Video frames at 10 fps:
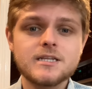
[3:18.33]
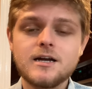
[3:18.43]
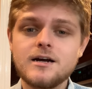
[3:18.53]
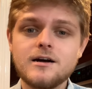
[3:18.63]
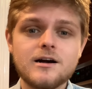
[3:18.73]

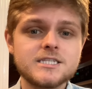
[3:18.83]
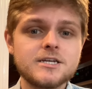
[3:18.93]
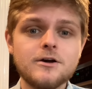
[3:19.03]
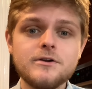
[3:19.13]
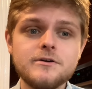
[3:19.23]

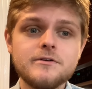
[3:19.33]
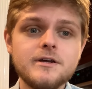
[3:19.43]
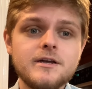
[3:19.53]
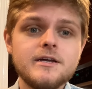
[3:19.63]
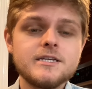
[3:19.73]
oxycodone.
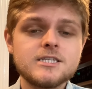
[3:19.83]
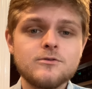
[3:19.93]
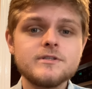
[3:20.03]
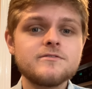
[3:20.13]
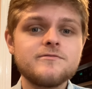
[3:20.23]
So
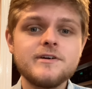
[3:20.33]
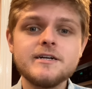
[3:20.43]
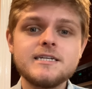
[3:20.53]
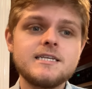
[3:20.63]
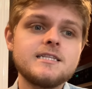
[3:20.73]
it's a
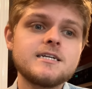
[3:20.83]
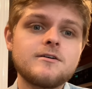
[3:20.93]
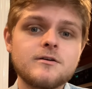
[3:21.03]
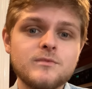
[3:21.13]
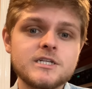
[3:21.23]
very detailed
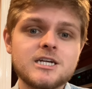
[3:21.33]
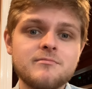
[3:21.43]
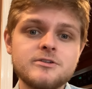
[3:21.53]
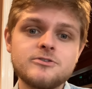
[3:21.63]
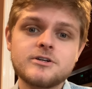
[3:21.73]
in which type
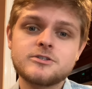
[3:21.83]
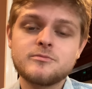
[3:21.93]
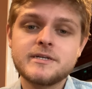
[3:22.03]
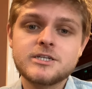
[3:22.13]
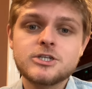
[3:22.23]
of drugs are
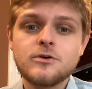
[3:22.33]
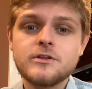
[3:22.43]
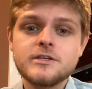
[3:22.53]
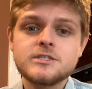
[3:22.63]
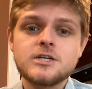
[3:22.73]
being shown in
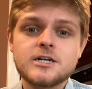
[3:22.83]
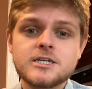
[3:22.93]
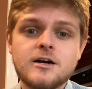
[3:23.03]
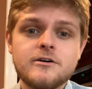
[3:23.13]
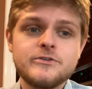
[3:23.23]
this
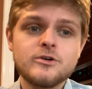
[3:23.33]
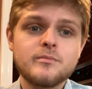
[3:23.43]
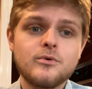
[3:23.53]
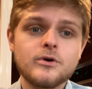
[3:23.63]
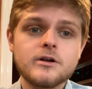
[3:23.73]
toxicology
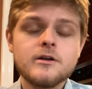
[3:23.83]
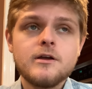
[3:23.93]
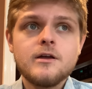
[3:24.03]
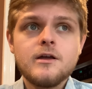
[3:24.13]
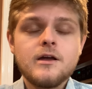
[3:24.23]
report.
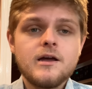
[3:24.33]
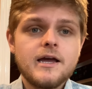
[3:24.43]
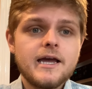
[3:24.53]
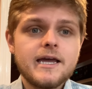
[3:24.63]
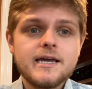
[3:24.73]

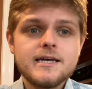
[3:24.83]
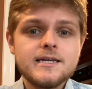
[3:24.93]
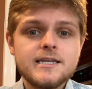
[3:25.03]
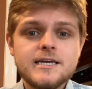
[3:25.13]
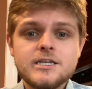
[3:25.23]

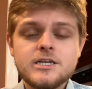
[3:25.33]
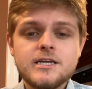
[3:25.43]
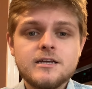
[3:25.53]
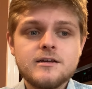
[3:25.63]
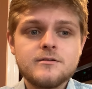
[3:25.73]
And
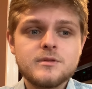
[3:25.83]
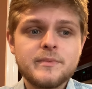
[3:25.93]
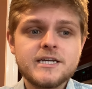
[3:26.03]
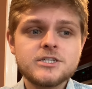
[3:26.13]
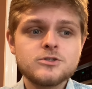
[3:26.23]
the
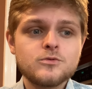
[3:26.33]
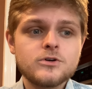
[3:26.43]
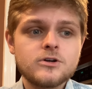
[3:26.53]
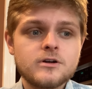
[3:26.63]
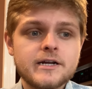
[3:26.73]
patients
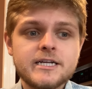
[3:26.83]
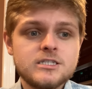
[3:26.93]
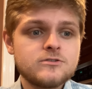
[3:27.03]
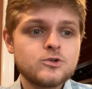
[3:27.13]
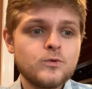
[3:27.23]
were
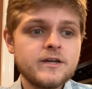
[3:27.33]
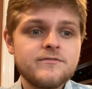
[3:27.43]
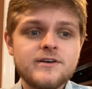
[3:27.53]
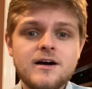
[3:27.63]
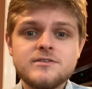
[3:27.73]
ages
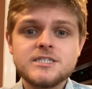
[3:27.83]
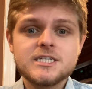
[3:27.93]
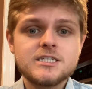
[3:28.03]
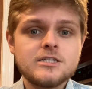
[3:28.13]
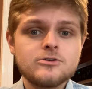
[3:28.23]
25 to
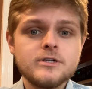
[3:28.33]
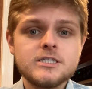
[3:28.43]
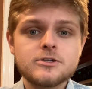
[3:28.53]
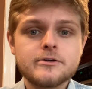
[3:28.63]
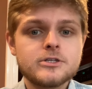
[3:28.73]
63,
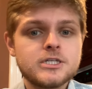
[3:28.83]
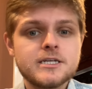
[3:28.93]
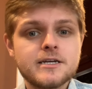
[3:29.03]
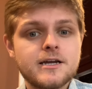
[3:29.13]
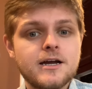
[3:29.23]
so you're
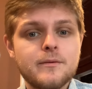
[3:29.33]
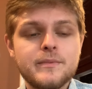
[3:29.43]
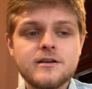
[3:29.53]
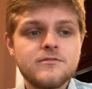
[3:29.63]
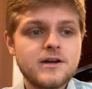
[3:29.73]
seeing a
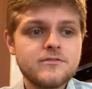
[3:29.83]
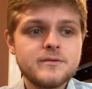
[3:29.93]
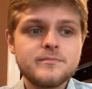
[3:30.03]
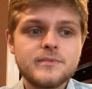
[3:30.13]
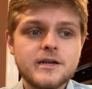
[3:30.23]
bit of
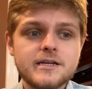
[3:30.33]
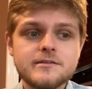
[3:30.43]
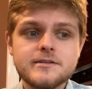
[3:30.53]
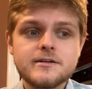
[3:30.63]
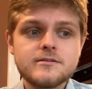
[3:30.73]
everybody in
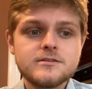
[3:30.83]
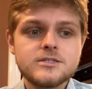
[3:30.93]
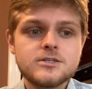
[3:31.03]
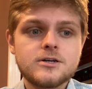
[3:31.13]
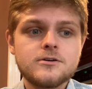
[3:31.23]
there.
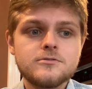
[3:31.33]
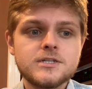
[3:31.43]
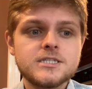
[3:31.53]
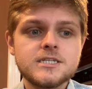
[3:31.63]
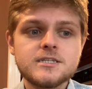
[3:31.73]
So
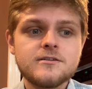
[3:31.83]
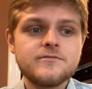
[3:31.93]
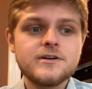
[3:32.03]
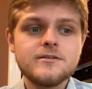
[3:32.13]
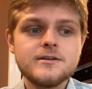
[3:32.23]
this isn't a
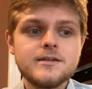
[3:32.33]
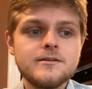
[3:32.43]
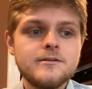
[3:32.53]
very